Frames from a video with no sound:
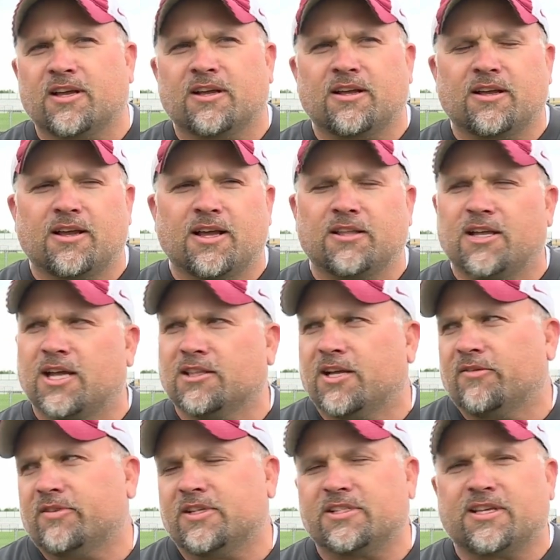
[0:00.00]
Uh, I, I,
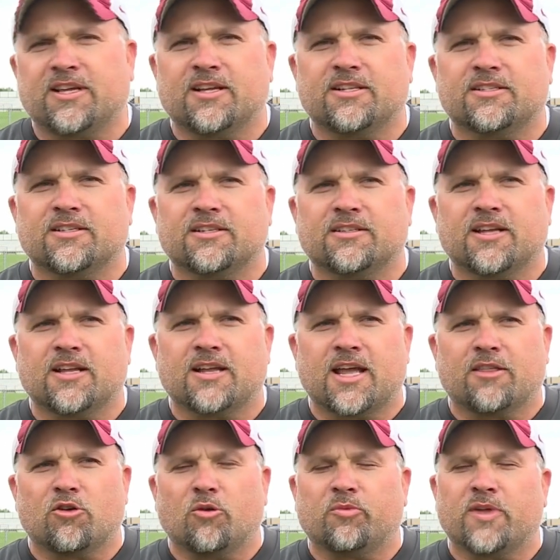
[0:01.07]
love these kids, and,
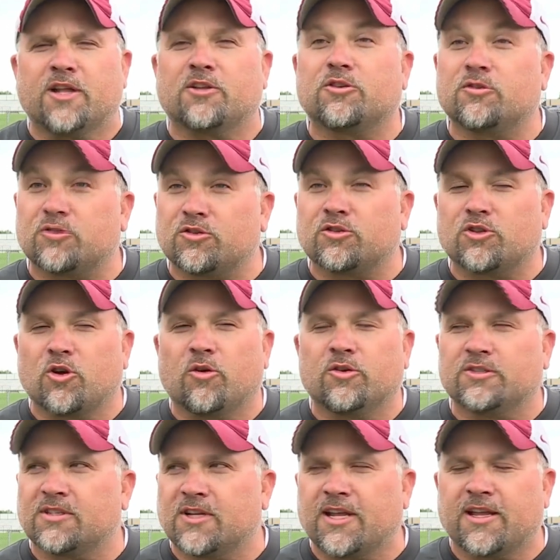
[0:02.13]
and I hope that shows.